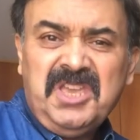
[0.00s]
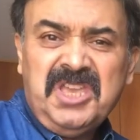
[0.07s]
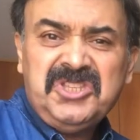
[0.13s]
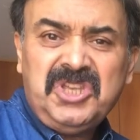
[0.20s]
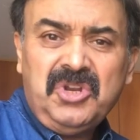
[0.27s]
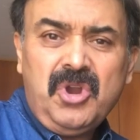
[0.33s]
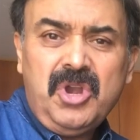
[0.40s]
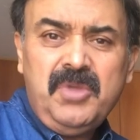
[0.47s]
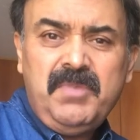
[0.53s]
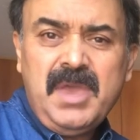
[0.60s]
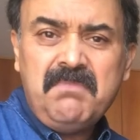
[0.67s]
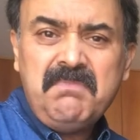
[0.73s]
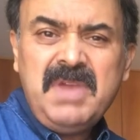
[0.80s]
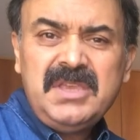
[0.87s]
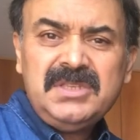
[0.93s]
Is it going to be
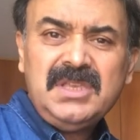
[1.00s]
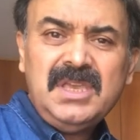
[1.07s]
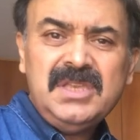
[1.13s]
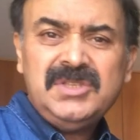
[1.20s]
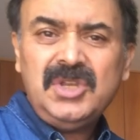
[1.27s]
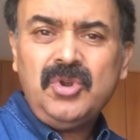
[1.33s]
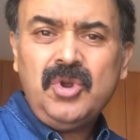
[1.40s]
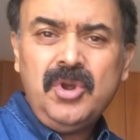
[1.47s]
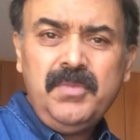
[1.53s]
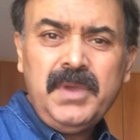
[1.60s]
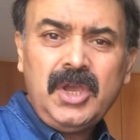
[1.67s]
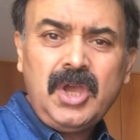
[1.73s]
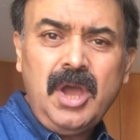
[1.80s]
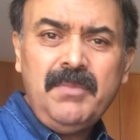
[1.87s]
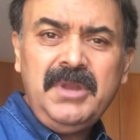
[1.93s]
a mix? Is it going to be
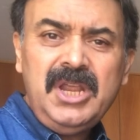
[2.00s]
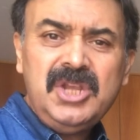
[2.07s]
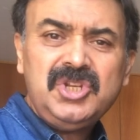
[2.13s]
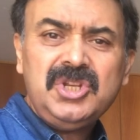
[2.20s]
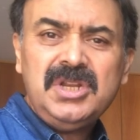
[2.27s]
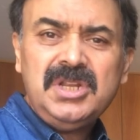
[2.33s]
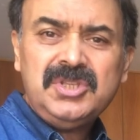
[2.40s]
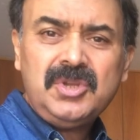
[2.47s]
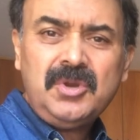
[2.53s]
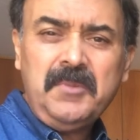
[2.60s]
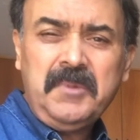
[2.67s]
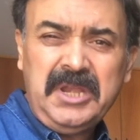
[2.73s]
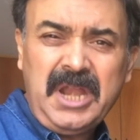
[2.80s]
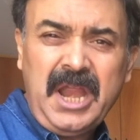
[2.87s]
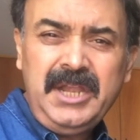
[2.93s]
a combination? Is it going
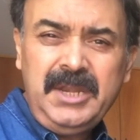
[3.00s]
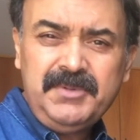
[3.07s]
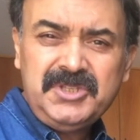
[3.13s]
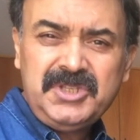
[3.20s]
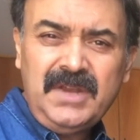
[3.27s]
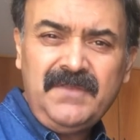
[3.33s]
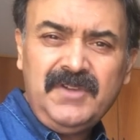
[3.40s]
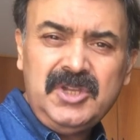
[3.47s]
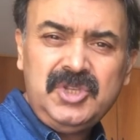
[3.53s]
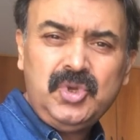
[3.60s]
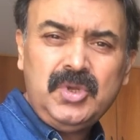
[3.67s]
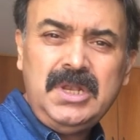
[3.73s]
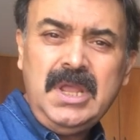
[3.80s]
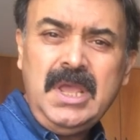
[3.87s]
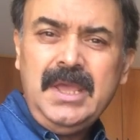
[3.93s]
to be 90%
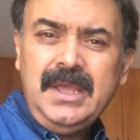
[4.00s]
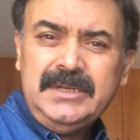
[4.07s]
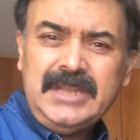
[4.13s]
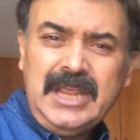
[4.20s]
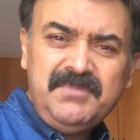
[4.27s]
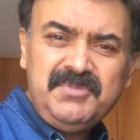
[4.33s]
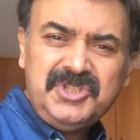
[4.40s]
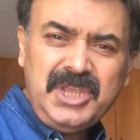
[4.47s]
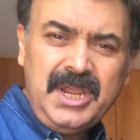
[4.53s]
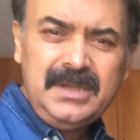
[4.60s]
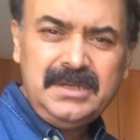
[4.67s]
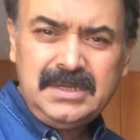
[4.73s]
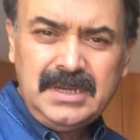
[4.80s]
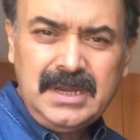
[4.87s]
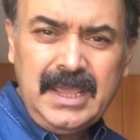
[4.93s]
virtual,
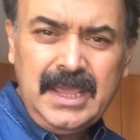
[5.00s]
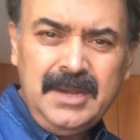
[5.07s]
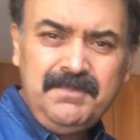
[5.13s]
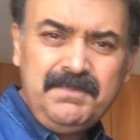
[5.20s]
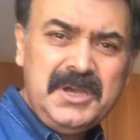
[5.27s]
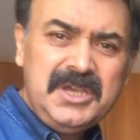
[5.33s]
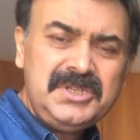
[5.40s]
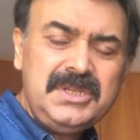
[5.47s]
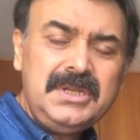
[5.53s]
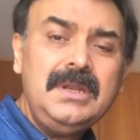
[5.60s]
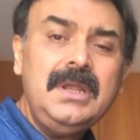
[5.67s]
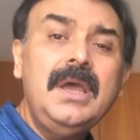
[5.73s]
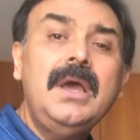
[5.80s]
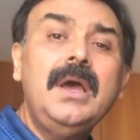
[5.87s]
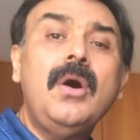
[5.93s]
10% in person,
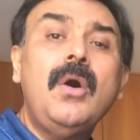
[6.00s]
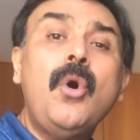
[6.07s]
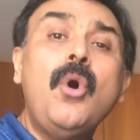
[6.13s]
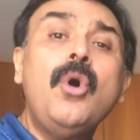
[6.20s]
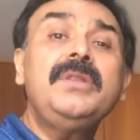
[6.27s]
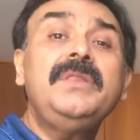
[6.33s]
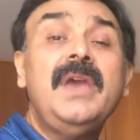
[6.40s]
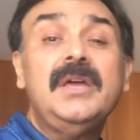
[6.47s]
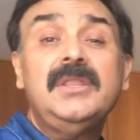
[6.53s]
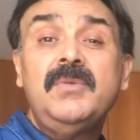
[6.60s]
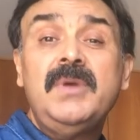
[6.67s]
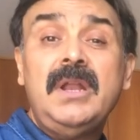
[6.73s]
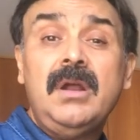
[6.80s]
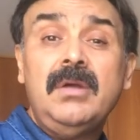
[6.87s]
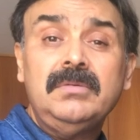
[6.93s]
or the other
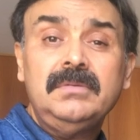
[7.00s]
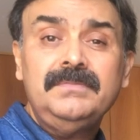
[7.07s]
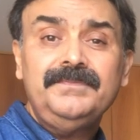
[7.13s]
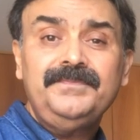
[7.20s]
way around?